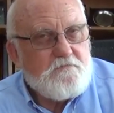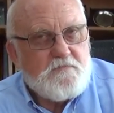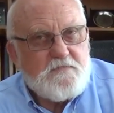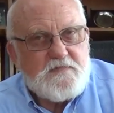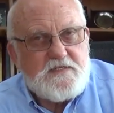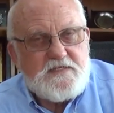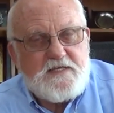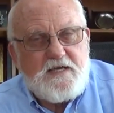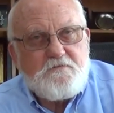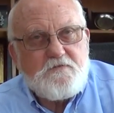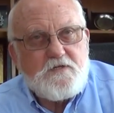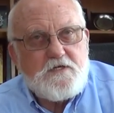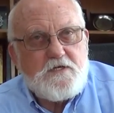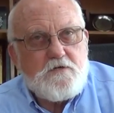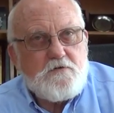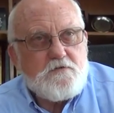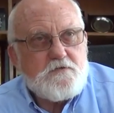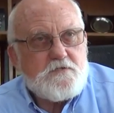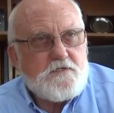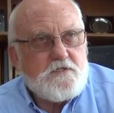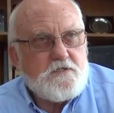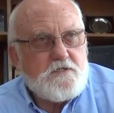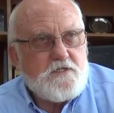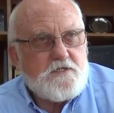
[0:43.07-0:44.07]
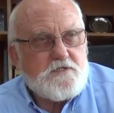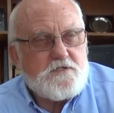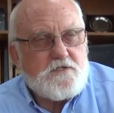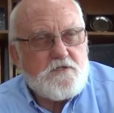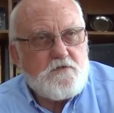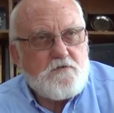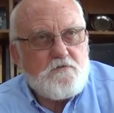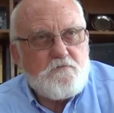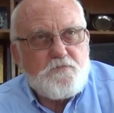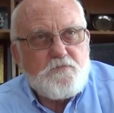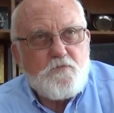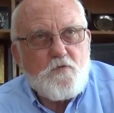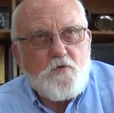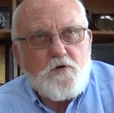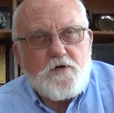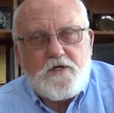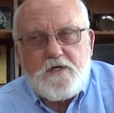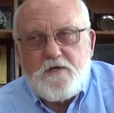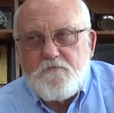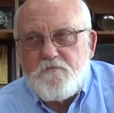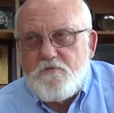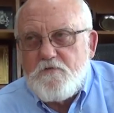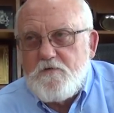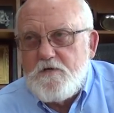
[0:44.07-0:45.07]
Seven years additional
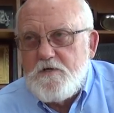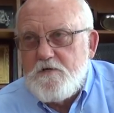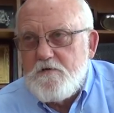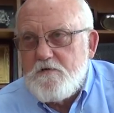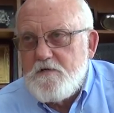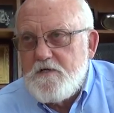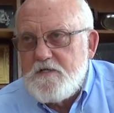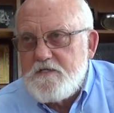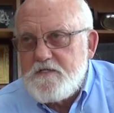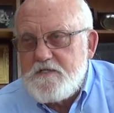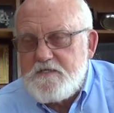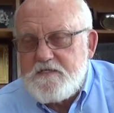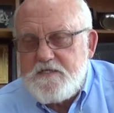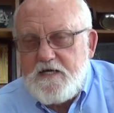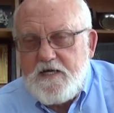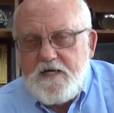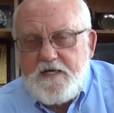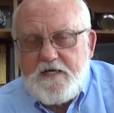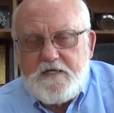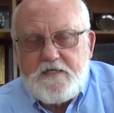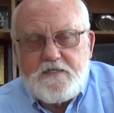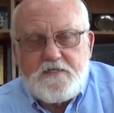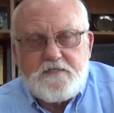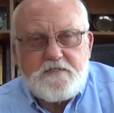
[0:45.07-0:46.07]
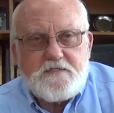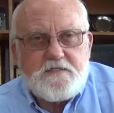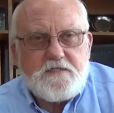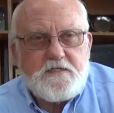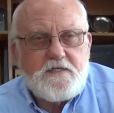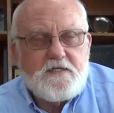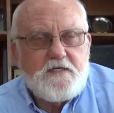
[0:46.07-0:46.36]
working for IRRI as a scientist.